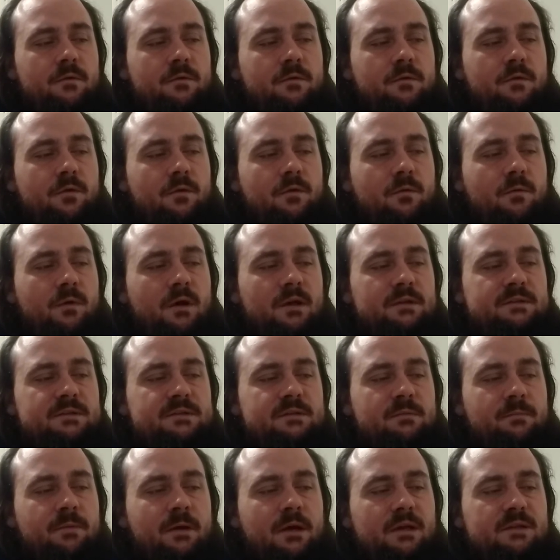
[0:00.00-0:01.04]
Two of Wands is a
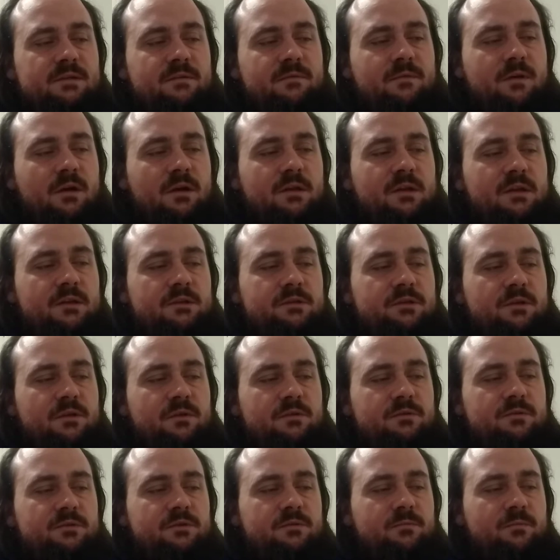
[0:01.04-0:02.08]
positive card that
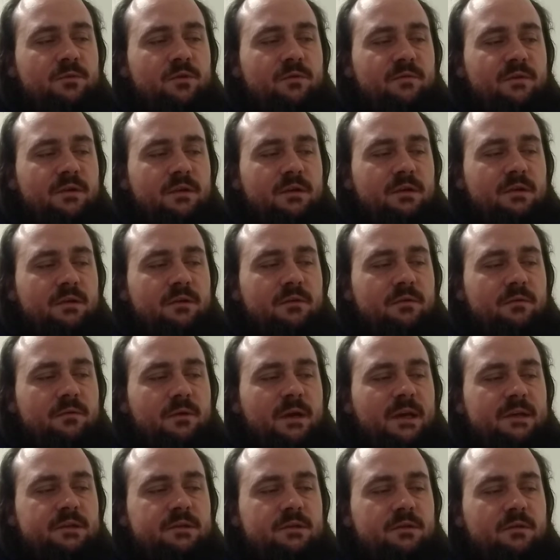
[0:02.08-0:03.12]
shows you moving in the
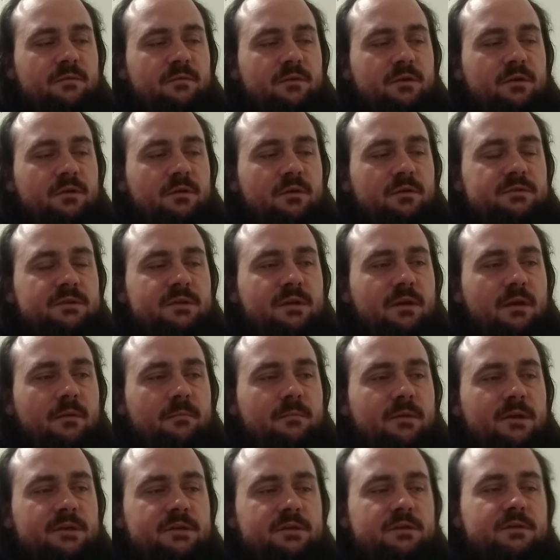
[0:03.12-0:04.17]
direction of your goals and
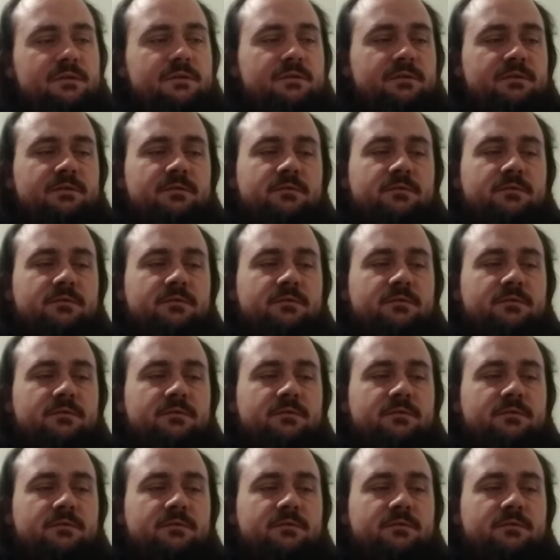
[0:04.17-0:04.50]
ambitions.